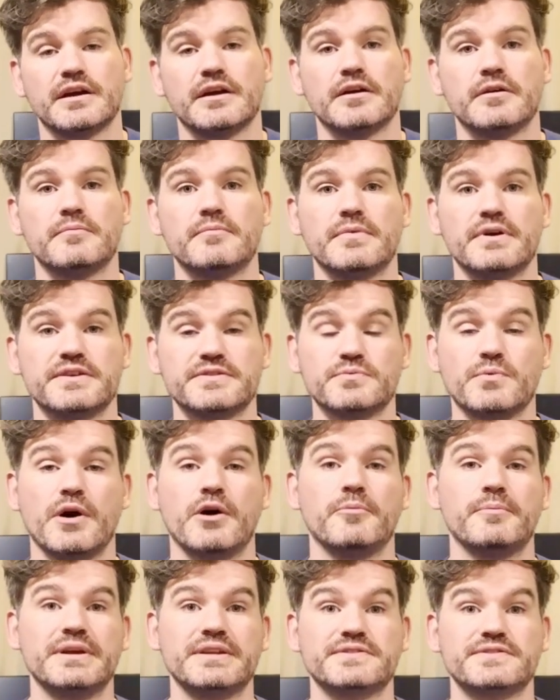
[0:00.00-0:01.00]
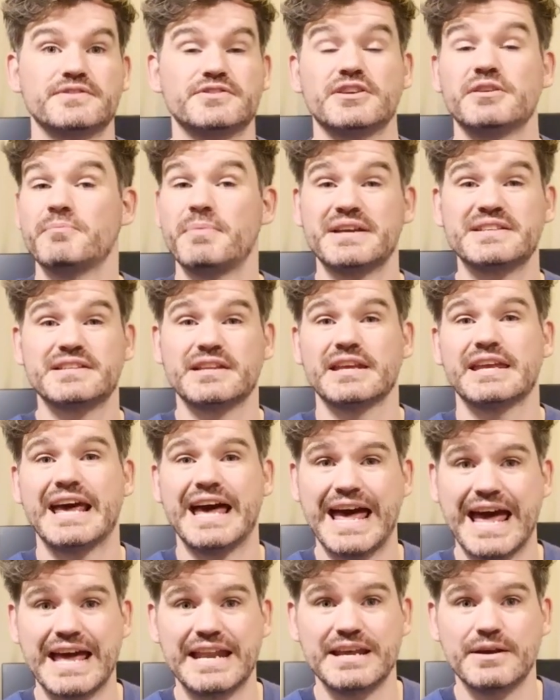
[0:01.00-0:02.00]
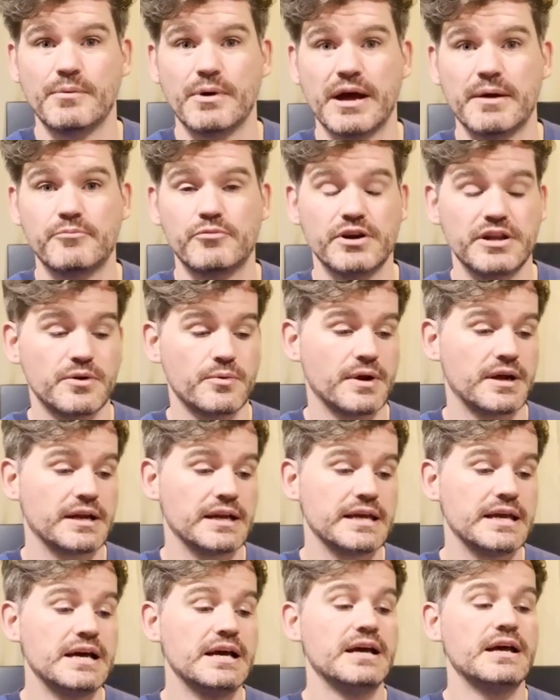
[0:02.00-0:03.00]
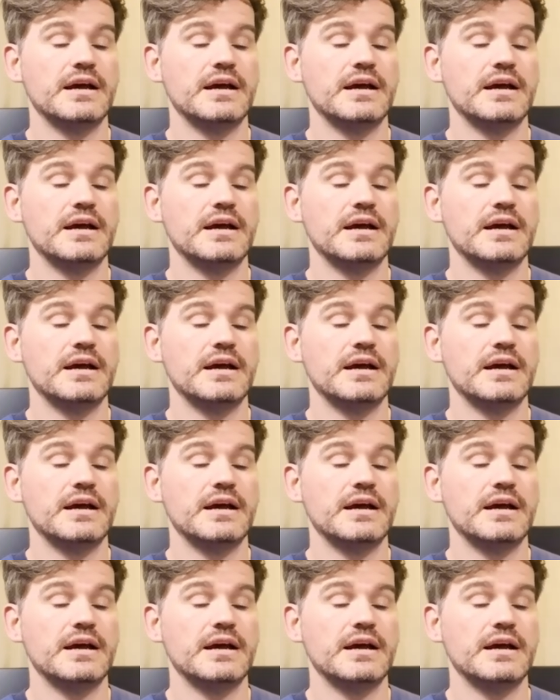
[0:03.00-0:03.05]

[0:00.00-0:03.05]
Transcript: as well means that she can basically get anywhere pretty quickly.